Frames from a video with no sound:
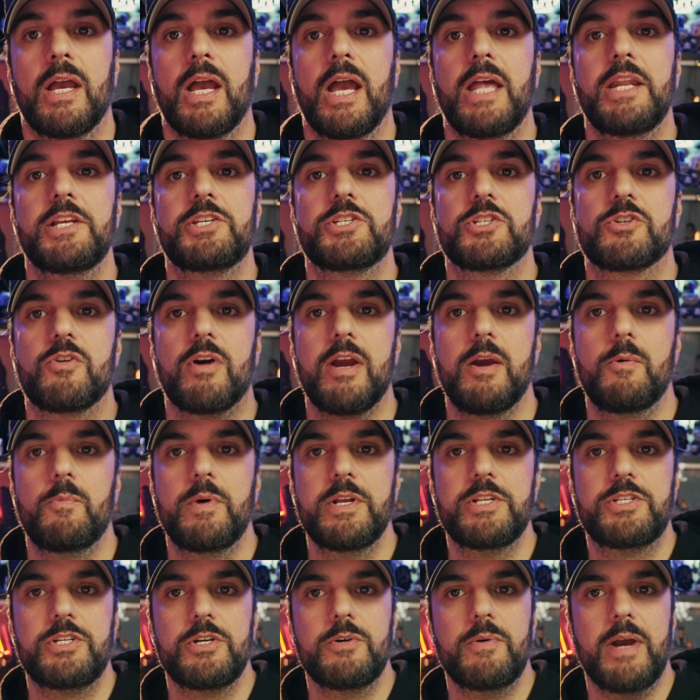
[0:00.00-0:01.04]
And this is great.
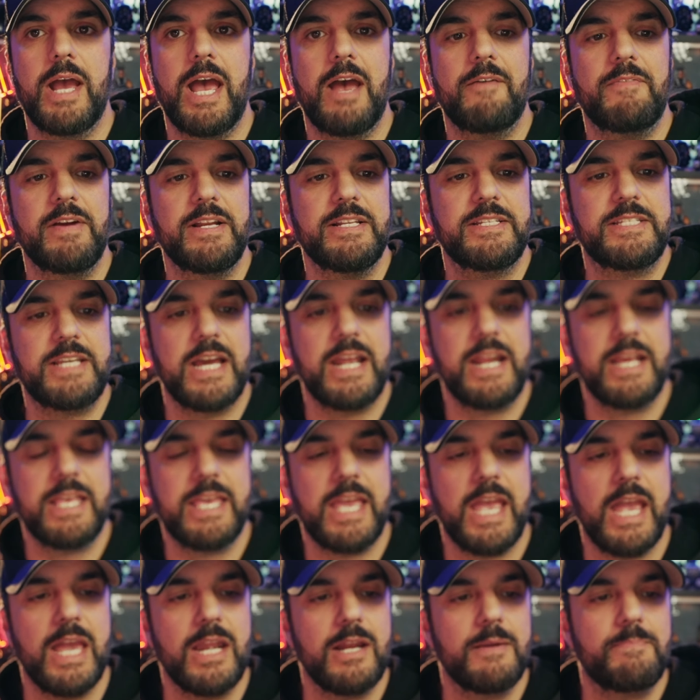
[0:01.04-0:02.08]
We do have a
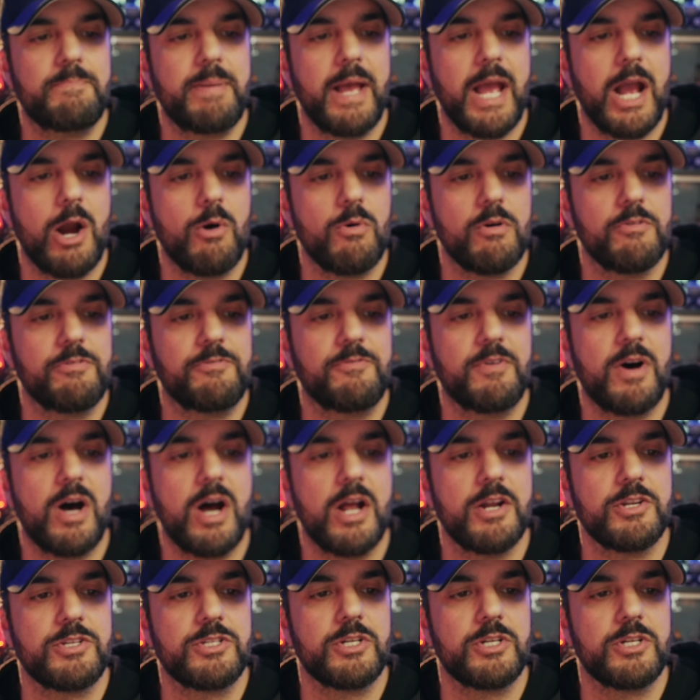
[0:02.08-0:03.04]
dedicated power font,